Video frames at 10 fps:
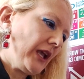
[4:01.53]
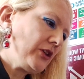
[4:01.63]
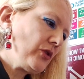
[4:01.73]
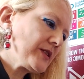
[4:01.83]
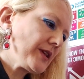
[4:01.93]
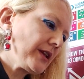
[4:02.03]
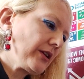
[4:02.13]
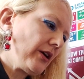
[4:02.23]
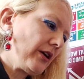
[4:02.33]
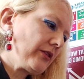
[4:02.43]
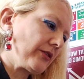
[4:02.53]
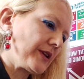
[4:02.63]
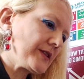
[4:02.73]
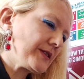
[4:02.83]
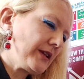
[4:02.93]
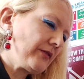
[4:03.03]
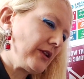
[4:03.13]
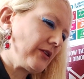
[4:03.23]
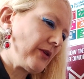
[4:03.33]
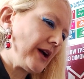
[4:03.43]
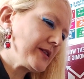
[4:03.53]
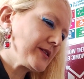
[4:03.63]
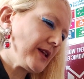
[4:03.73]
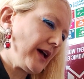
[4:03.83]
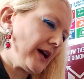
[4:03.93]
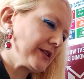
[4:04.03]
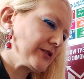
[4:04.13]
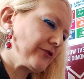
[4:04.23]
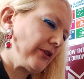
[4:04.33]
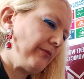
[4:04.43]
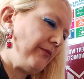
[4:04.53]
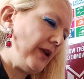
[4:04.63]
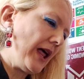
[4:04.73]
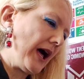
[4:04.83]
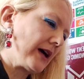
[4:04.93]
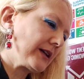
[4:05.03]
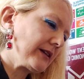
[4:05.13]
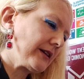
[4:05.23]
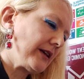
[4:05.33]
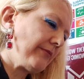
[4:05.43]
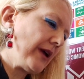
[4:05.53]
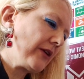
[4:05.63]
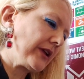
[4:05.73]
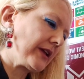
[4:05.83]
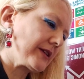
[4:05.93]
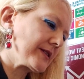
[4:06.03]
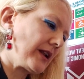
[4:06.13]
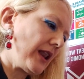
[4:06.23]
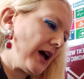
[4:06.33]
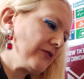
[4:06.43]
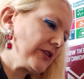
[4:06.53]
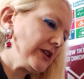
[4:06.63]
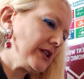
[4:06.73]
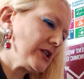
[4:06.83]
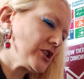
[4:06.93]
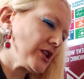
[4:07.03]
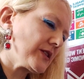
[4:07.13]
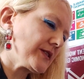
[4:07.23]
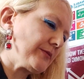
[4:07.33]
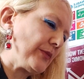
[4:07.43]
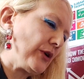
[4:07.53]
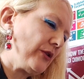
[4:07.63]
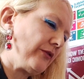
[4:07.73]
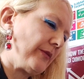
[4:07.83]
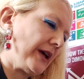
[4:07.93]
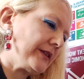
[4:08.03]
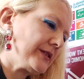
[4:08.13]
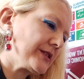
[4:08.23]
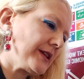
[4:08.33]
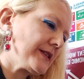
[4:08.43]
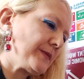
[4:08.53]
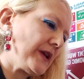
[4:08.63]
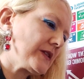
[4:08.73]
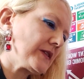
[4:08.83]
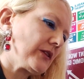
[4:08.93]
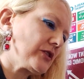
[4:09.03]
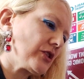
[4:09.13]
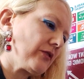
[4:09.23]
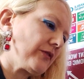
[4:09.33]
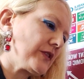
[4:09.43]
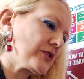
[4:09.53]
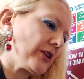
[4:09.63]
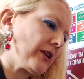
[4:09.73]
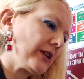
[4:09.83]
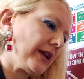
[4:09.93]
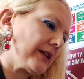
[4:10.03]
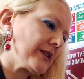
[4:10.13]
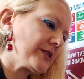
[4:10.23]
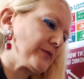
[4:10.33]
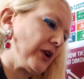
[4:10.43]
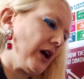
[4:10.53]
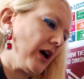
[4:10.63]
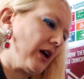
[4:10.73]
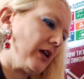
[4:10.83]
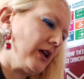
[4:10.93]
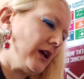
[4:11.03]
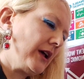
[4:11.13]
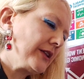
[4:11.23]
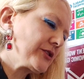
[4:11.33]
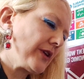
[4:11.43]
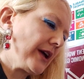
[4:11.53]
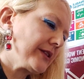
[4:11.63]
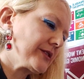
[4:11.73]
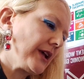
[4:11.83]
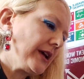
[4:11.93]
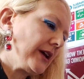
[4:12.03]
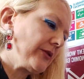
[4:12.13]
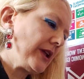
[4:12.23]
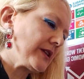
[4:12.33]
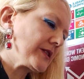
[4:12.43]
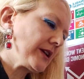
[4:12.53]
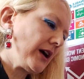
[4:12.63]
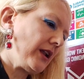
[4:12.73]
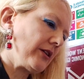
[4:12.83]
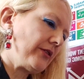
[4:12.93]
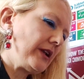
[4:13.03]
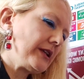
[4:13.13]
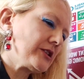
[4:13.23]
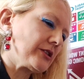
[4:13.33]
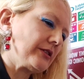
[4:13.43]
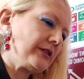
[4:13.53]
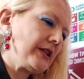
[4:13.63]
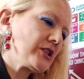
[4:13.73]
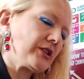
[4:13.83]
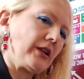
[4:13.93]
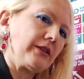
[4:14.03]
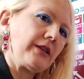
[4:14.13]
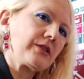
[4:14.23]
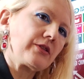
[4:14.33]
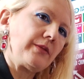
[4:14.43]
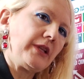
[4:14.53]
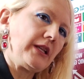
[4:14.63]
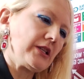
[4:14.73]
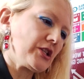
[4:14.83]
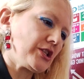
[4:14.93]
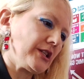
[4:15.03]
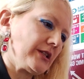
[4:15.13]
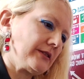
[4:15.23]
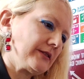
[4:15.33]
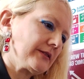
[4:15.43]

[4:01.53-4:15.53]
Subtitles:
USA Congress Civil Rights Act for Black Americans' life conditions improvement is based on John Fitzgerald Kennedy's plan to end race, color, religion, national discrimination.